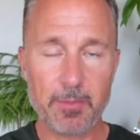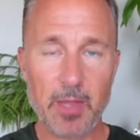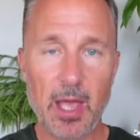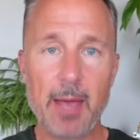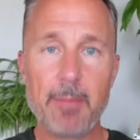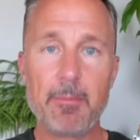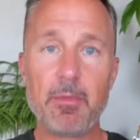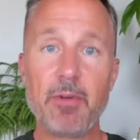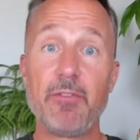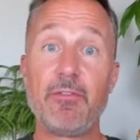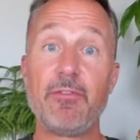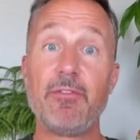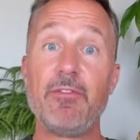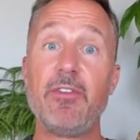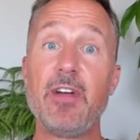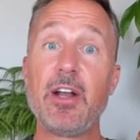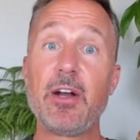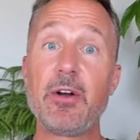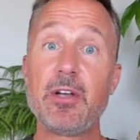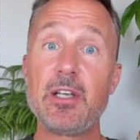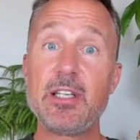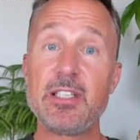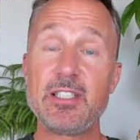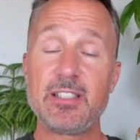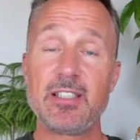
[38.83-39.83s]
I'm a
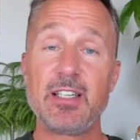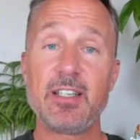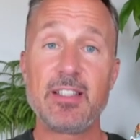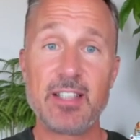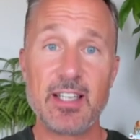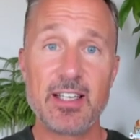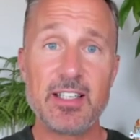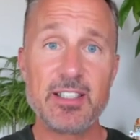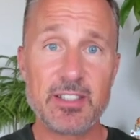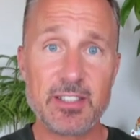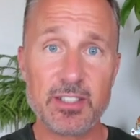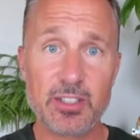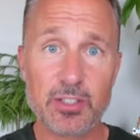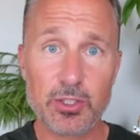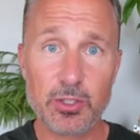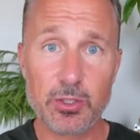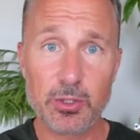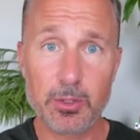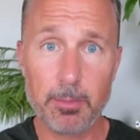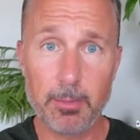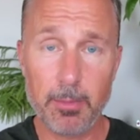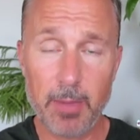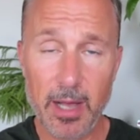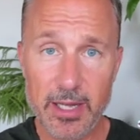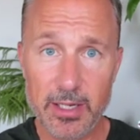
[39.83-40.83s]
very
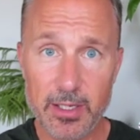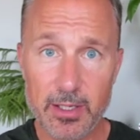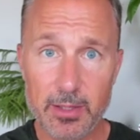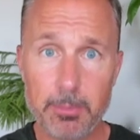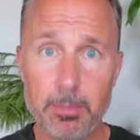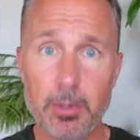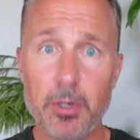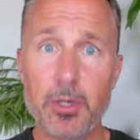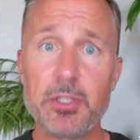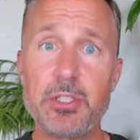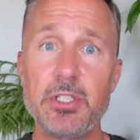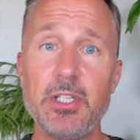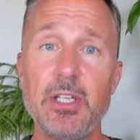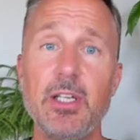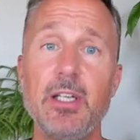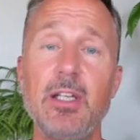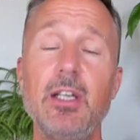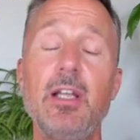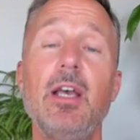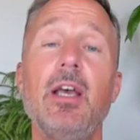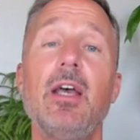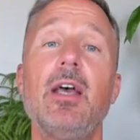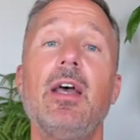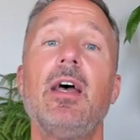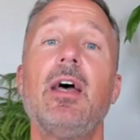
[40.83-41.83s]
statistical minded person,
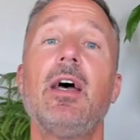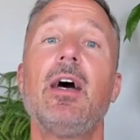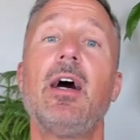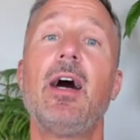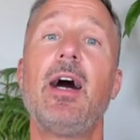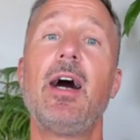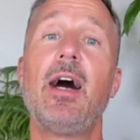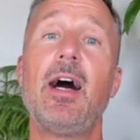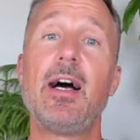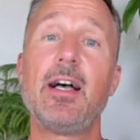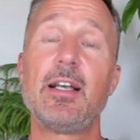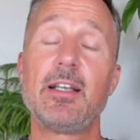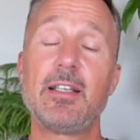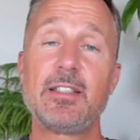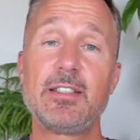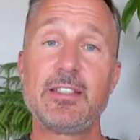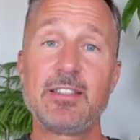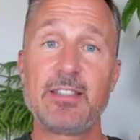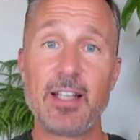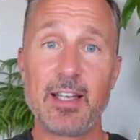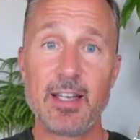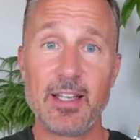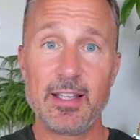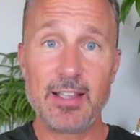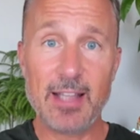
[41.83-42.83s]

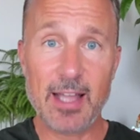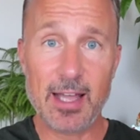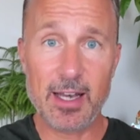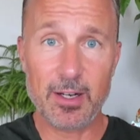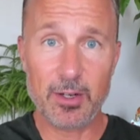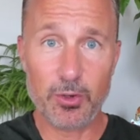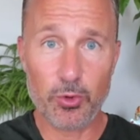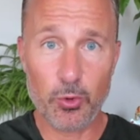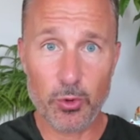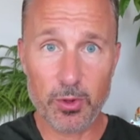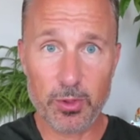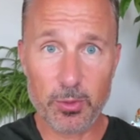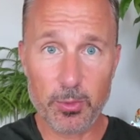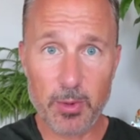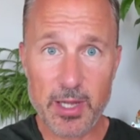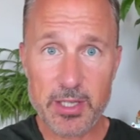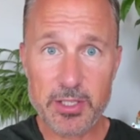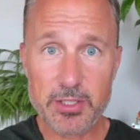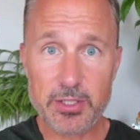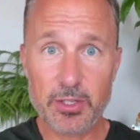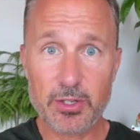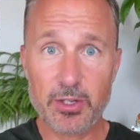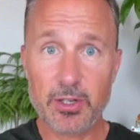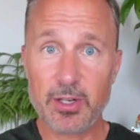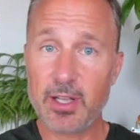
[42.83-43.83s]
studied that at
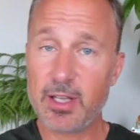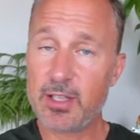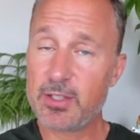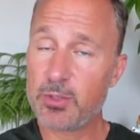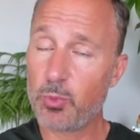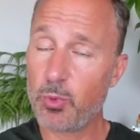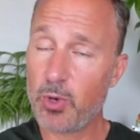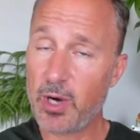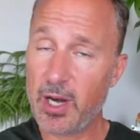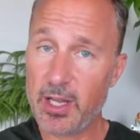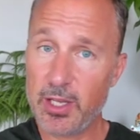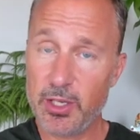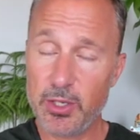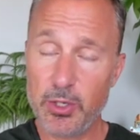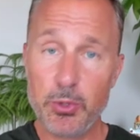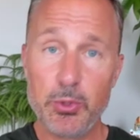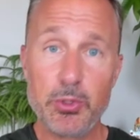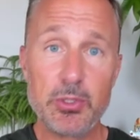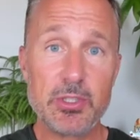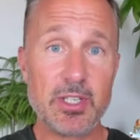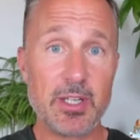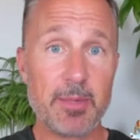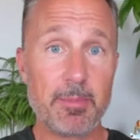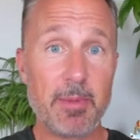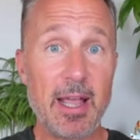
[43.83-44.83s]
Northwestern. It's what I
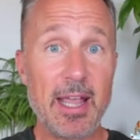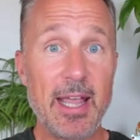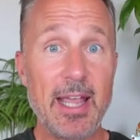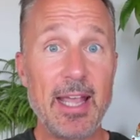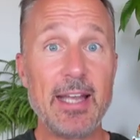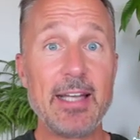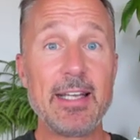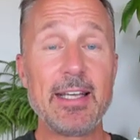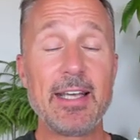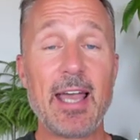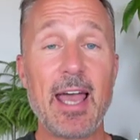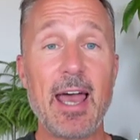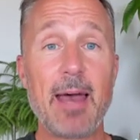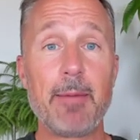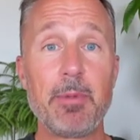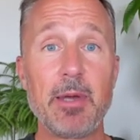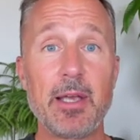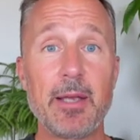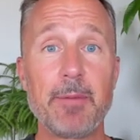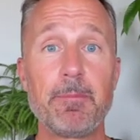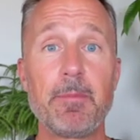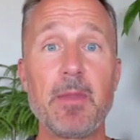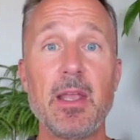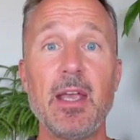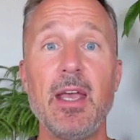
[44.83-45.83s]
use in my
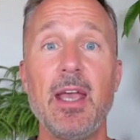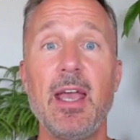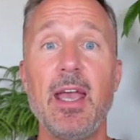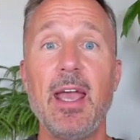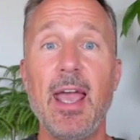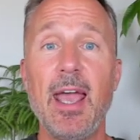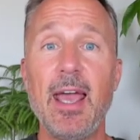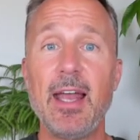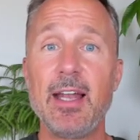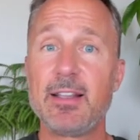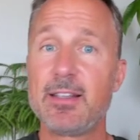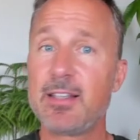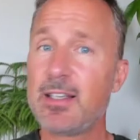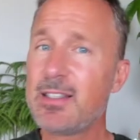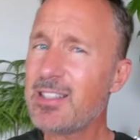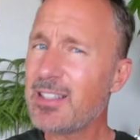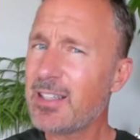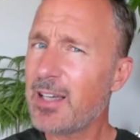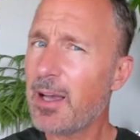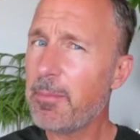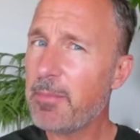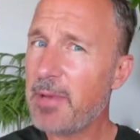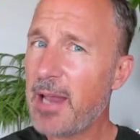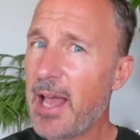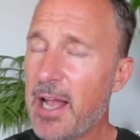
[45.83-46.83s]
handicapping, and it
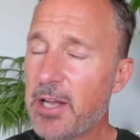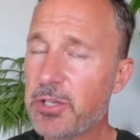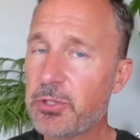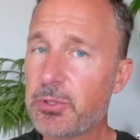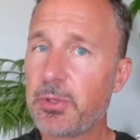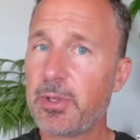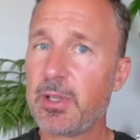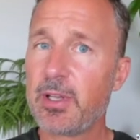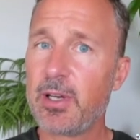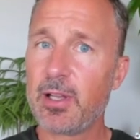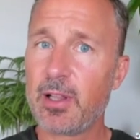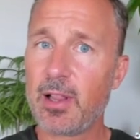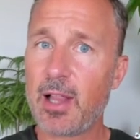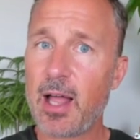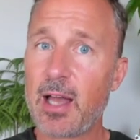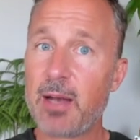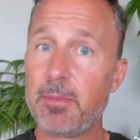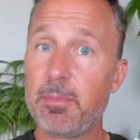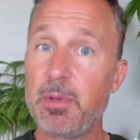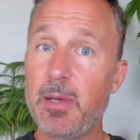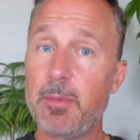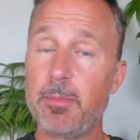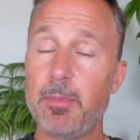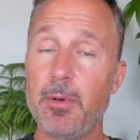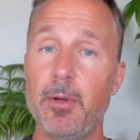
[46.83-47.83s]
doesn't come naturally to a lot
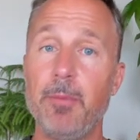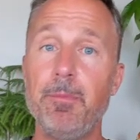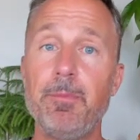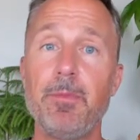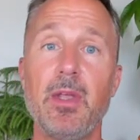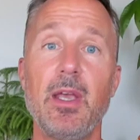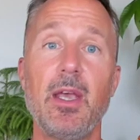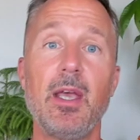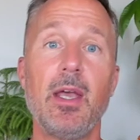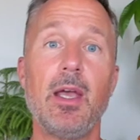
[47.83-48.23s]
of people.